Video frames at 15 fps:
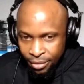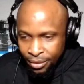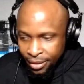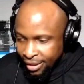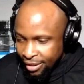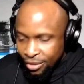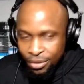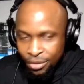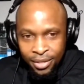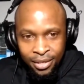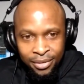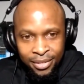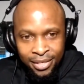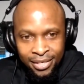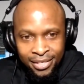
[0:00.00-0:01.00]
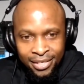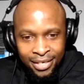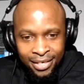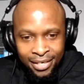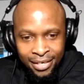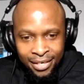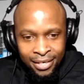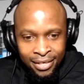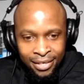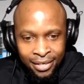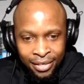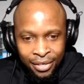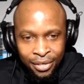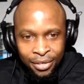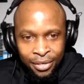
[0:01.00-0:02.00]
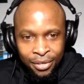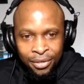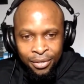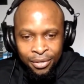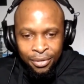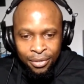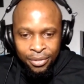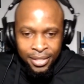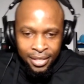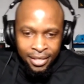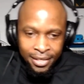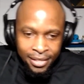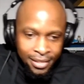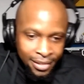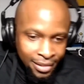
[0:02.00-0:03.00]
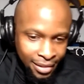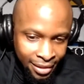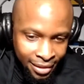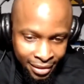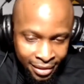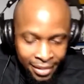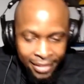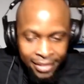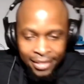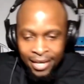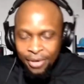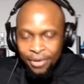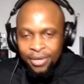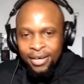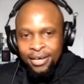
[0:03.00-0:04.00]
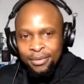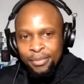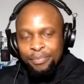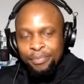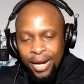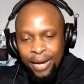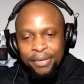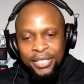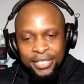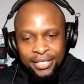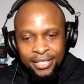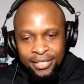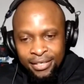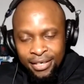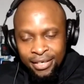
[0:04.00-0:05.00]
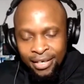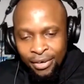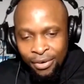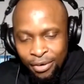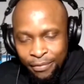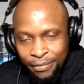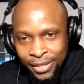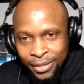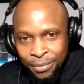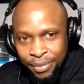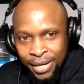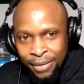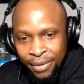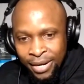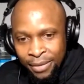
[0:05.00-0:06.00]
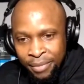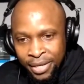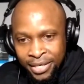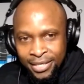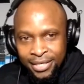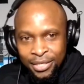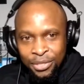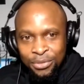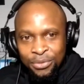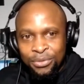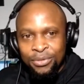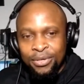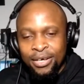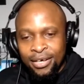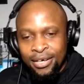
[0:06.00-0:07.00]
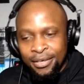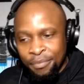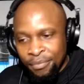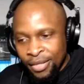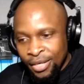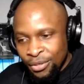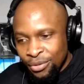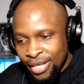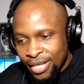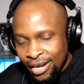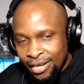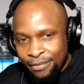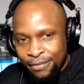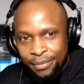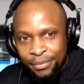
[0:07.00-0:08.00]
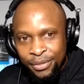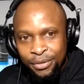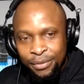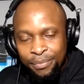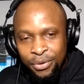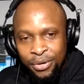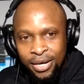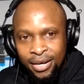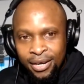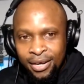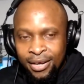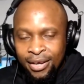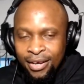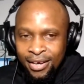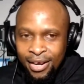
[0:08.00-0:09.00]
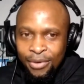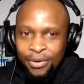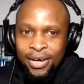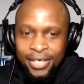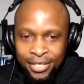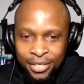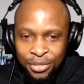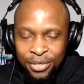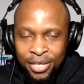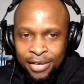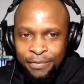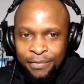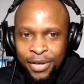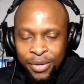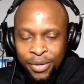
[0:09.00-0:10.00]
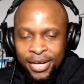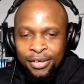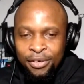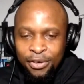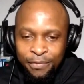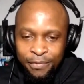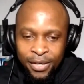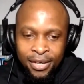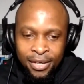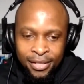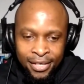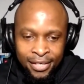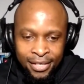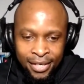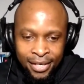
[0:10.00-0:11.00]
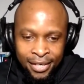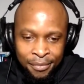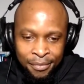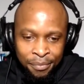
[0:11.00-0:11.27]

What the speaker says: Okay, so now that Jose is now publishing all of these Sparkplug metrics to the HiveMQ broker, now I need to have a way of then